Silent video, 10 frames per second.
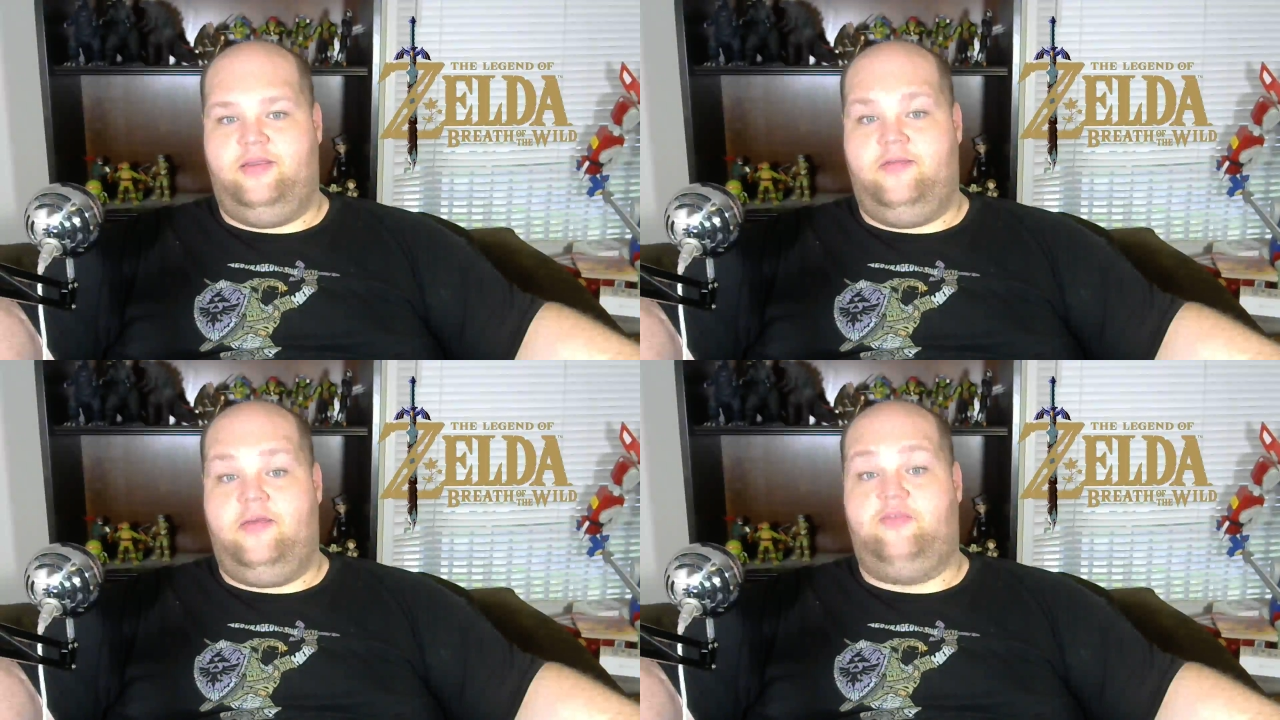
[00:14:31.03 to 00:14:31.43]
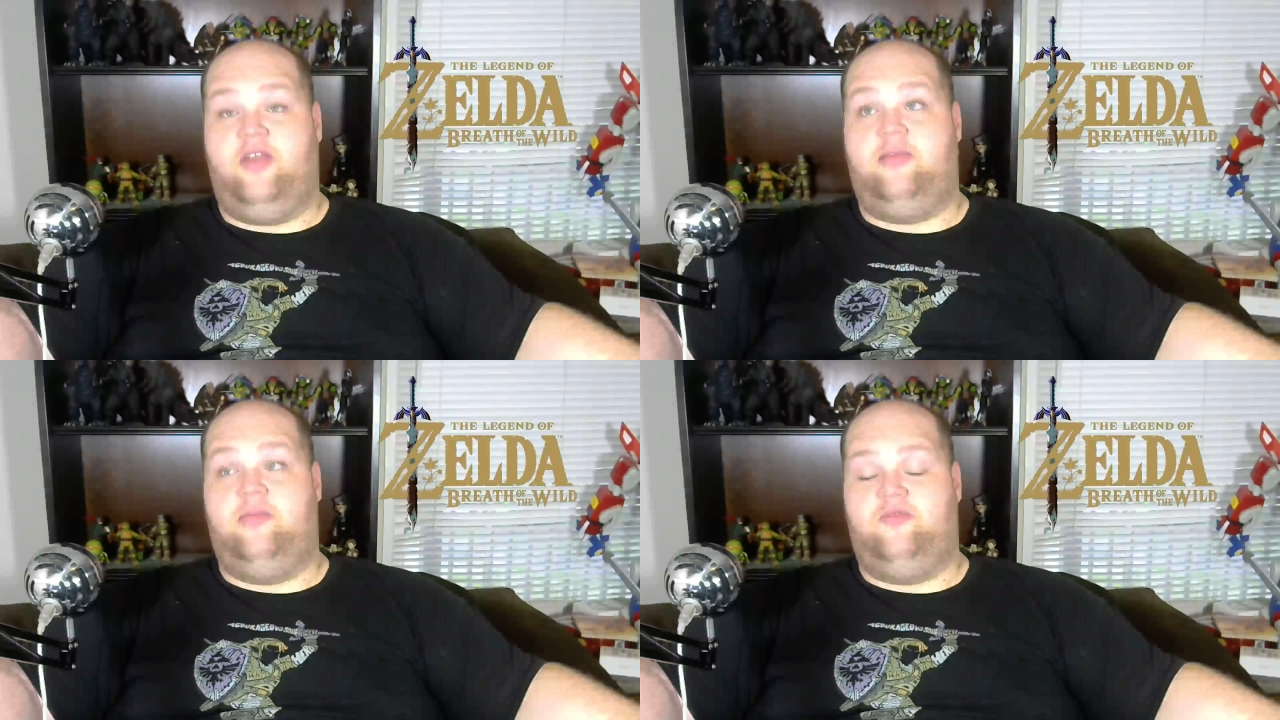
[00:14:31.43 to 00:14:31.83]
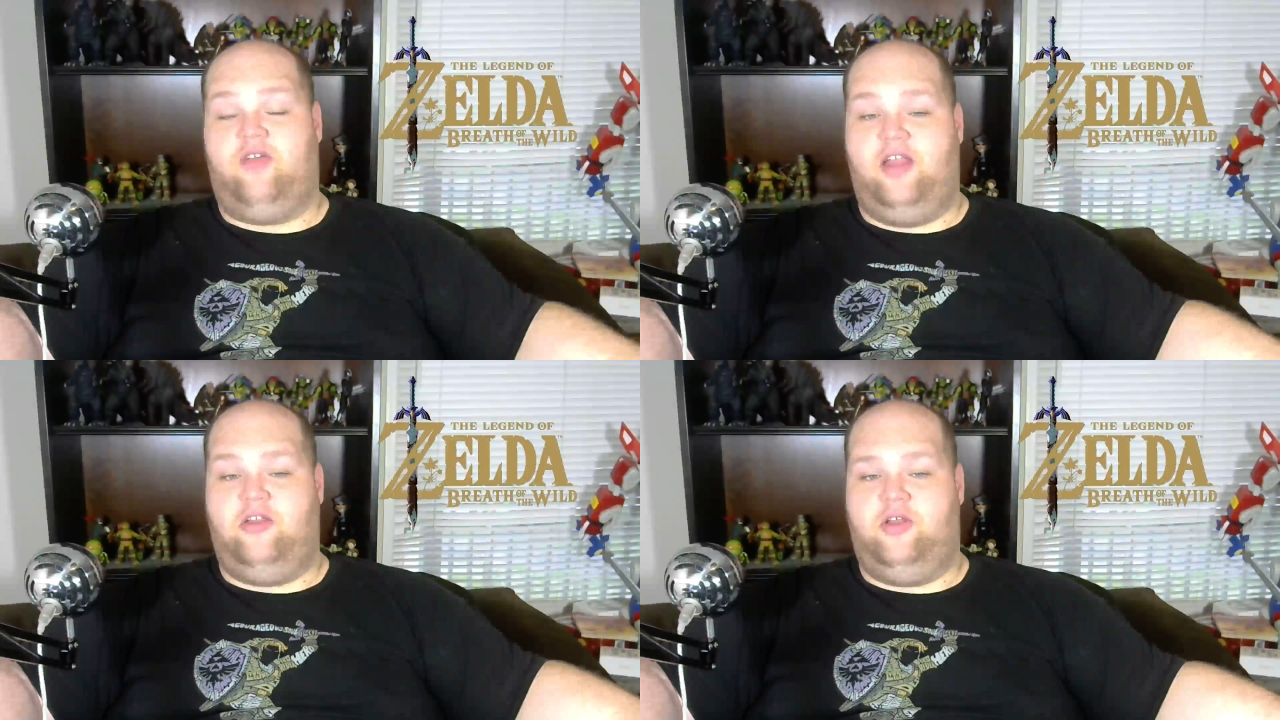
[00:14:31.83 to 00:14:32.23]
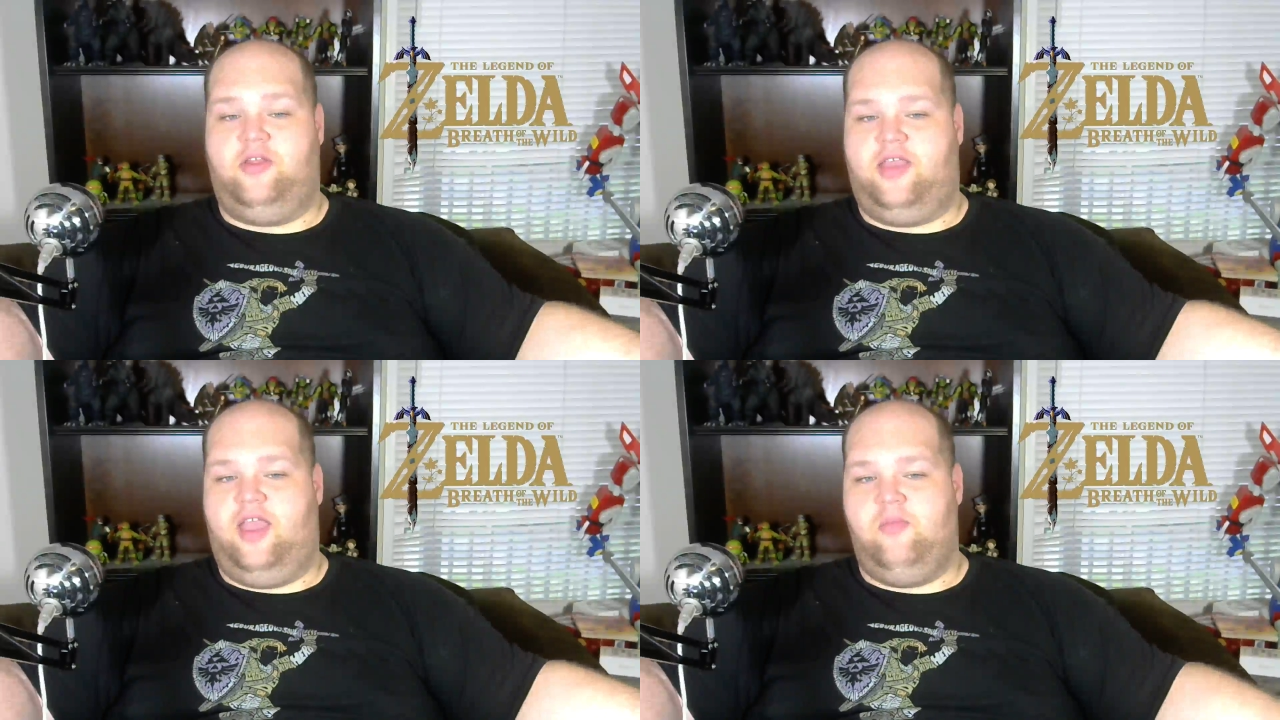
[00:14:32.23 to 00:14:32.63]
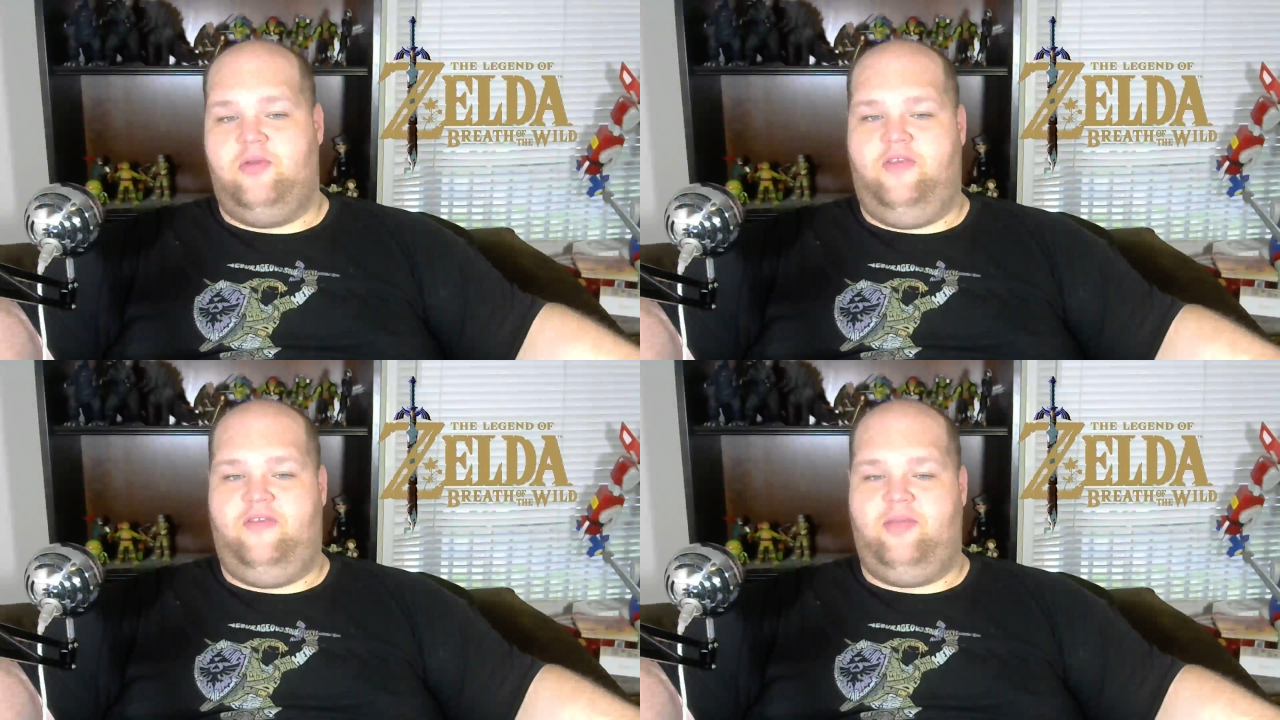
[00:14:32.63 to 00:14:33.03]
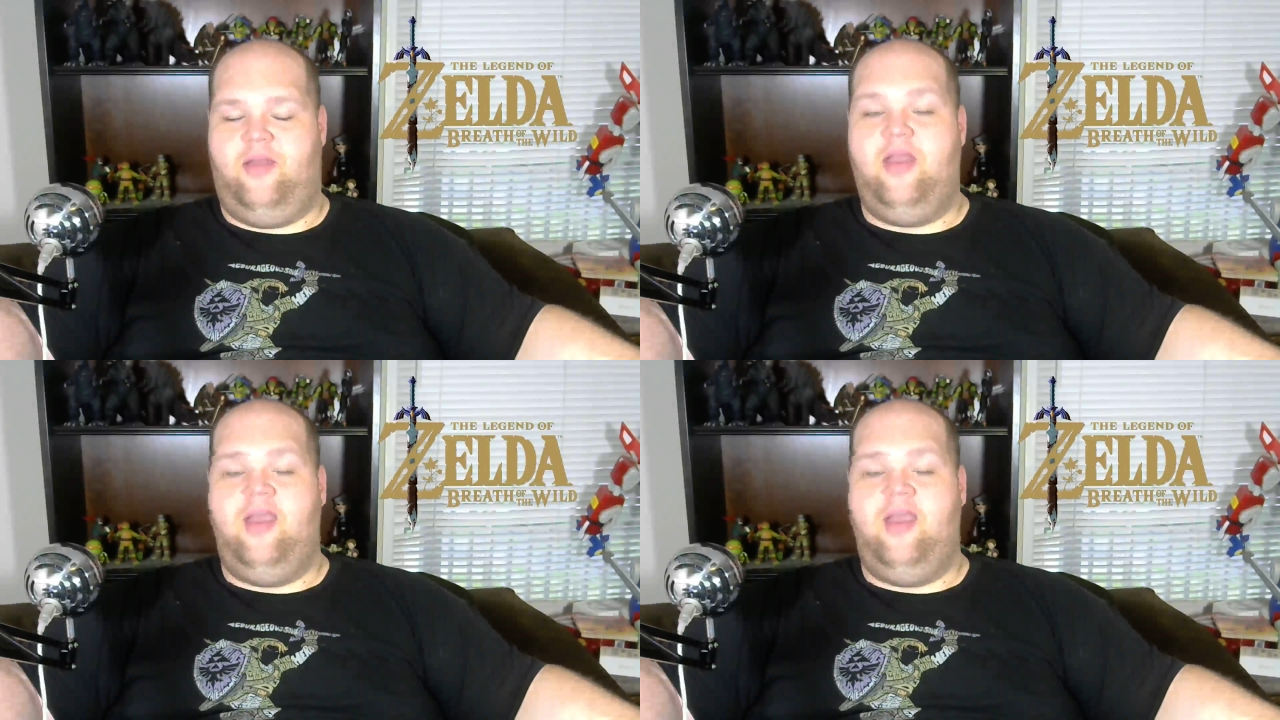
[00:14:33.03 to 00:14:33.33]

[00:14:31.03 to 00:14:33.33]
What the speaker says: I keep trying to look at the camera at the same time.